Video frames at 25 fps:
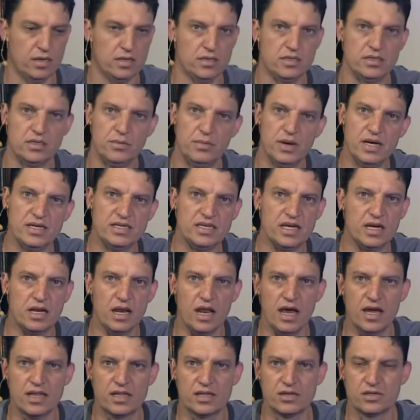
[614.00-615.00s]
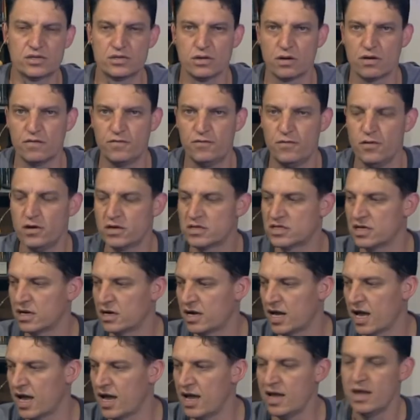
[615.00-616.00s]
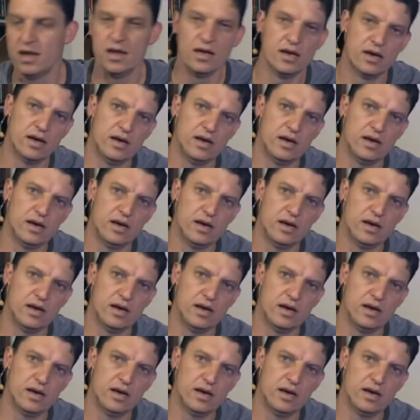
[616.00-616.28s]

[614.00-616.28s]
It's a basic light. It sort of works okay.